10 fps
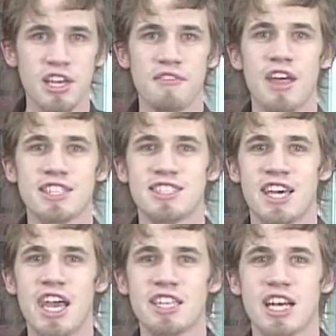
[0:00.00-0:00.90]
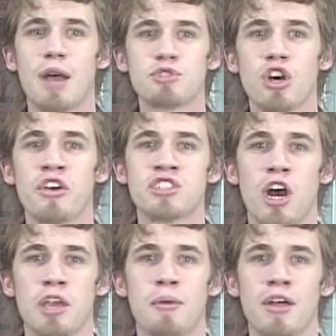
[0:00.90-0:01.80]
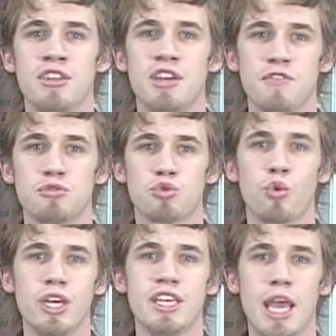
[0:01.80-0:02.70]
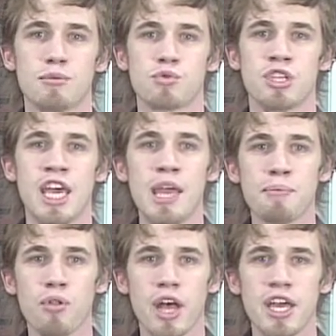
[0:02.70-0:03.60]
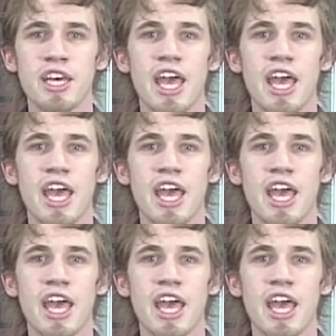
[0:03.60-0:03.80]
If that's the case, I'm sure he's talking about the difference between games with gameplay